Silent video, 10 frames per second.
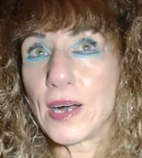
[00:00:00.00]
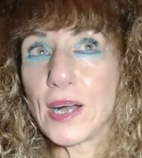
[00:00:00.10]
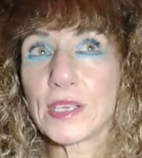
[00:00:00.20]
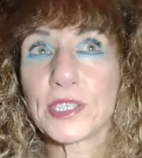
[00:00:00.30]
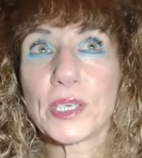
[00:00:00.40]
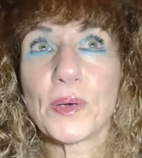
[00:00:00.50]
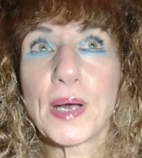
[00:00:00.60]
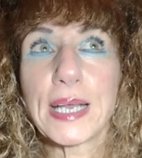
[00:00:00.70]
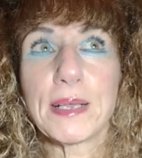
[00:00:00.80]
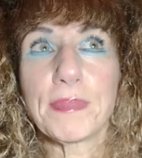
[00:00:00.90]

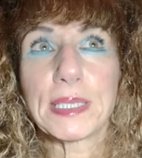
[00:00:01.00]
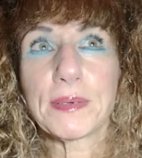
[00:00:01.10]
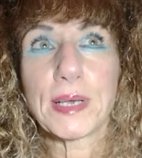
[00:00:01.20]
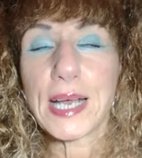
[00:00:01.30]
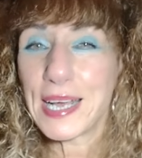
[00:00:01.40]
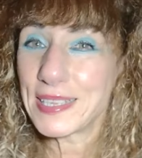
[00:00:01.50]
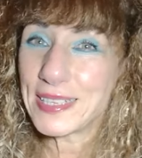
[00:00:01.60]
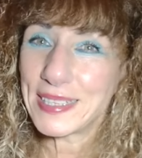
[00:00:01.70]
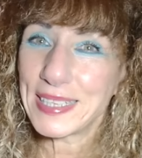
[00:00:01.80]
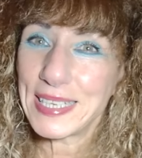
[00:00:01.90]
But there were
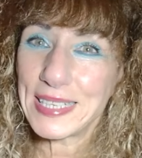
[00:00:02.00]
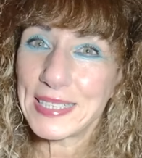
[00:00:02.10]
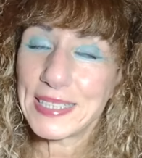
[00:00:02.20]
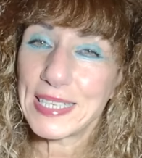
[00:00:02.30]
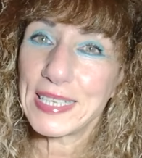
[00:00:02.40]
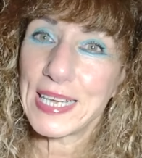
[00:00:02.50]
other things